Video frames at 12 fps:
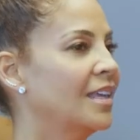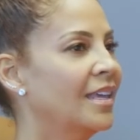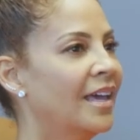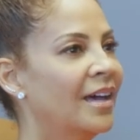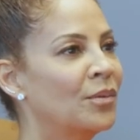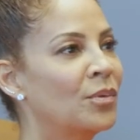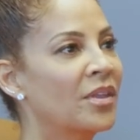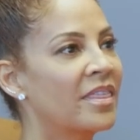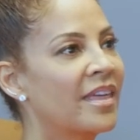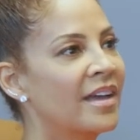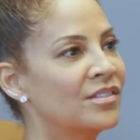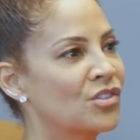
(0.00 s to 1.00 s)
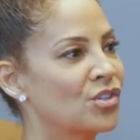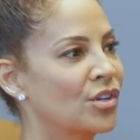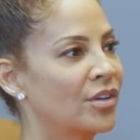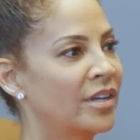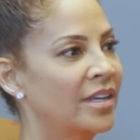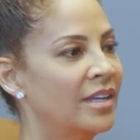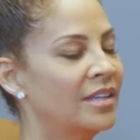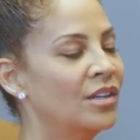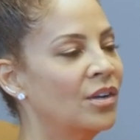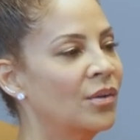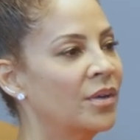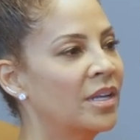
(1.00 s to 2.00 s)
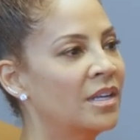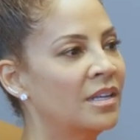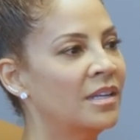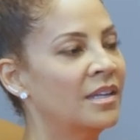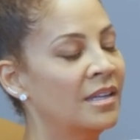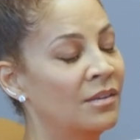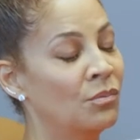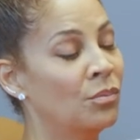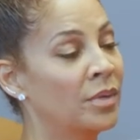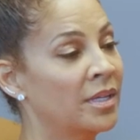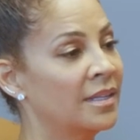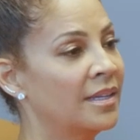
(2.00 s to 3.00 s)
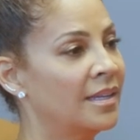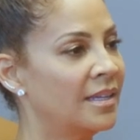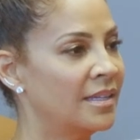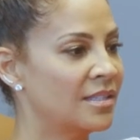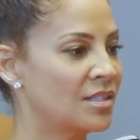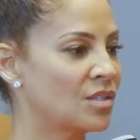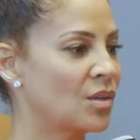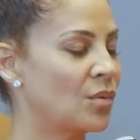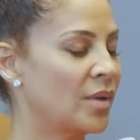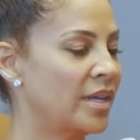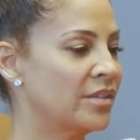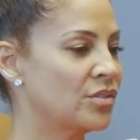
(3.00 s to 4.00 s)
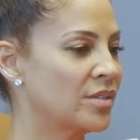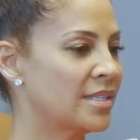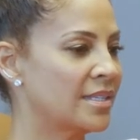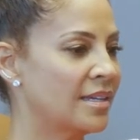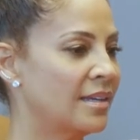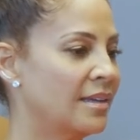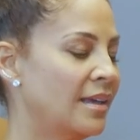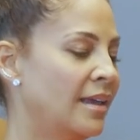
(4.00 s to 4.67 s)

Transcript: Yeah, well, that journey, you know, it it really is so interesting,